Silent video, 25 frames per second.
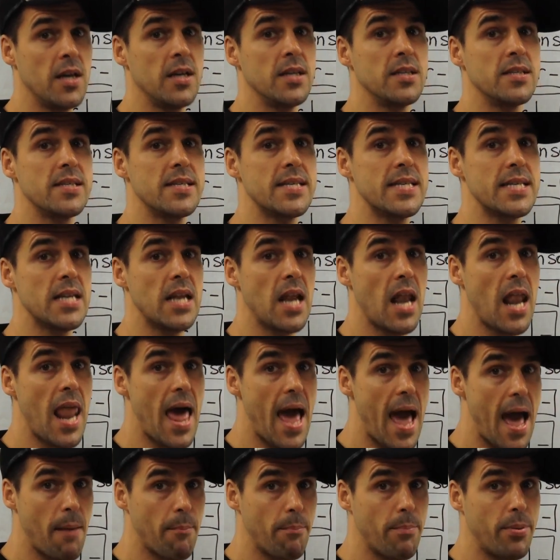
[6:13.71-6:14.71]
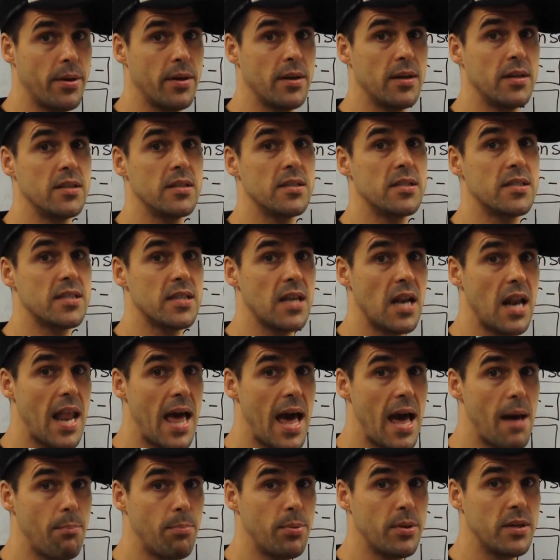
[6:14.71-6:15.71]
slap,
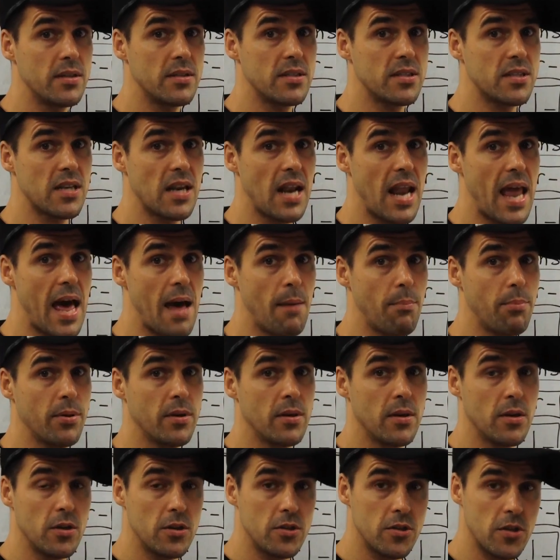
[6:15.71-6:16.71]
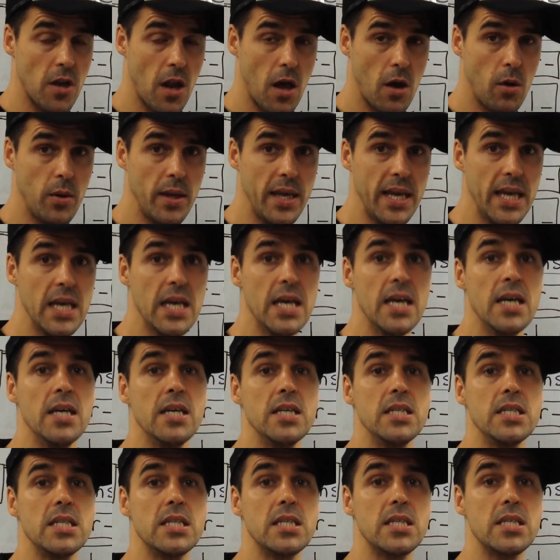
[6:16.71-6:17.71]
slap, slap, slowly,
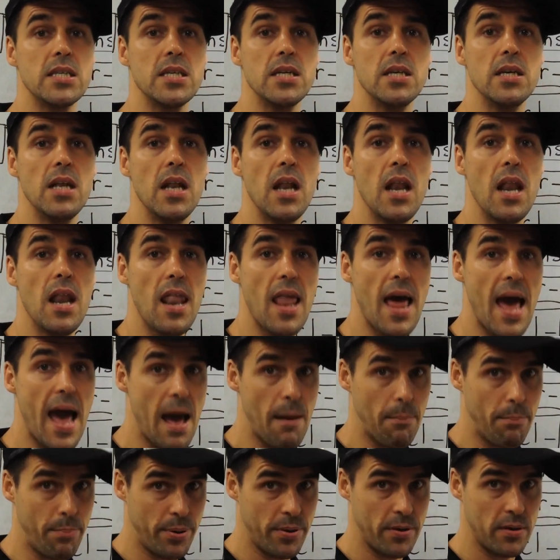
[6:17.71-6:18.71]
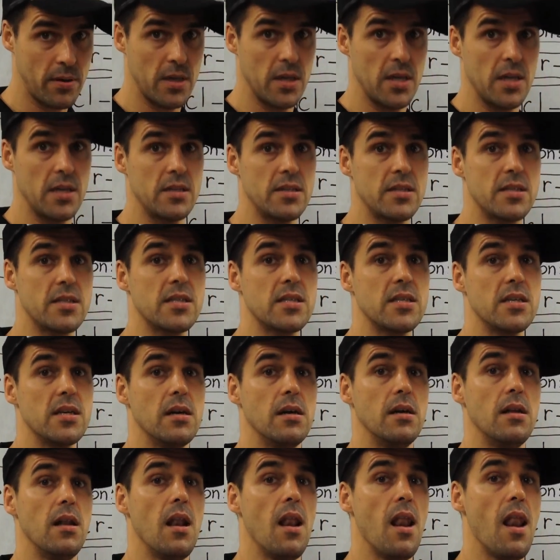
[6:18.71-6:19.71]
slap,
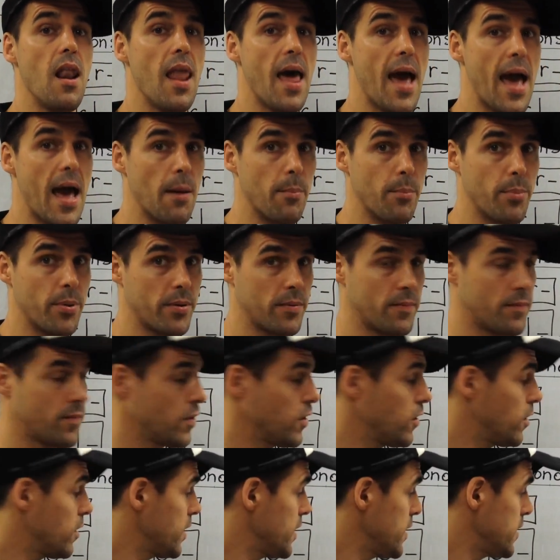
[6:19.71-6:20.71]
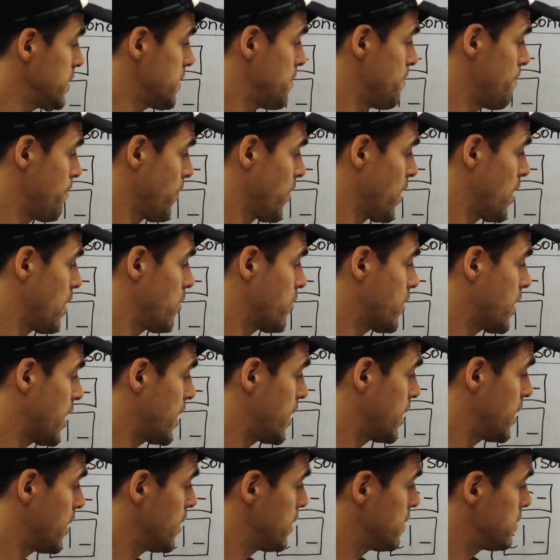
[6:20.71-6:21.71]
slap. Got it?
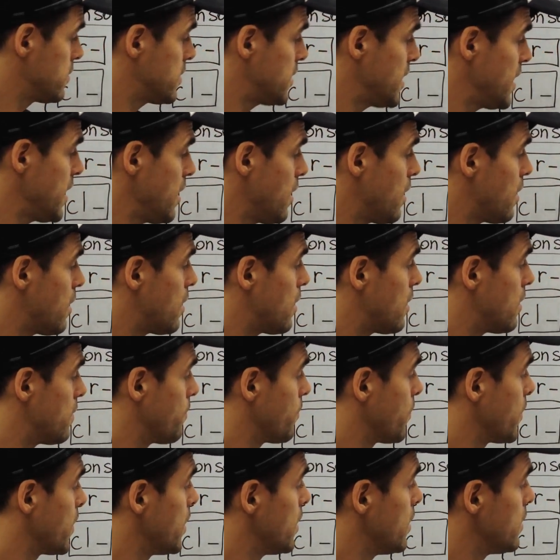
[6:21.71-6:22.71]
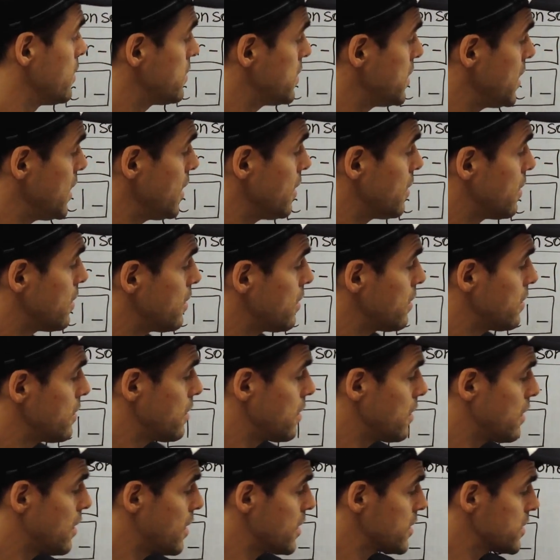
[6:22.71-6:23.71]
Okay. TR. TR,
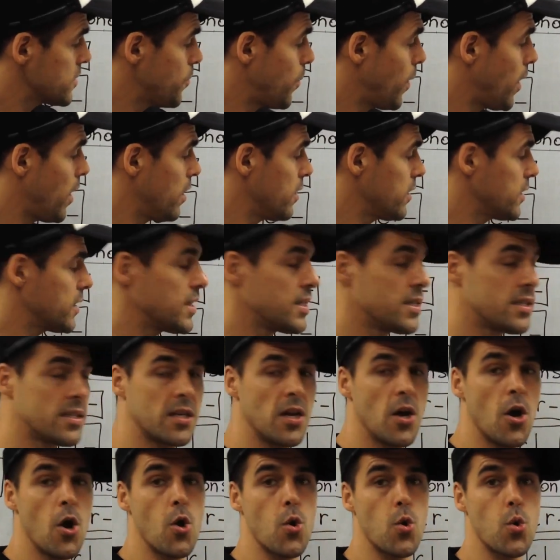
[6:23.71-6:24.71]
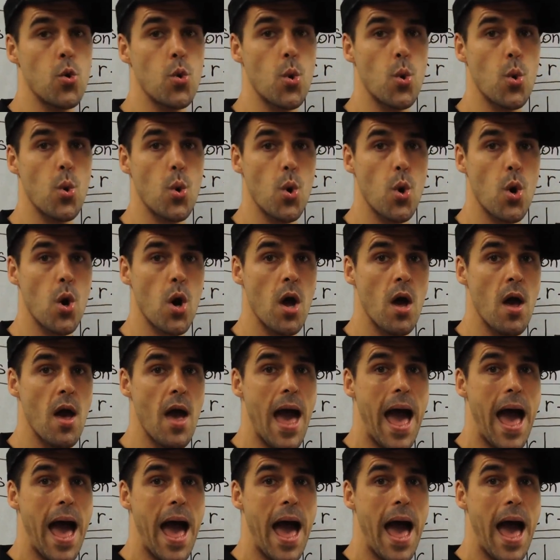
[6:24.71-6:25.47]
last part is ra,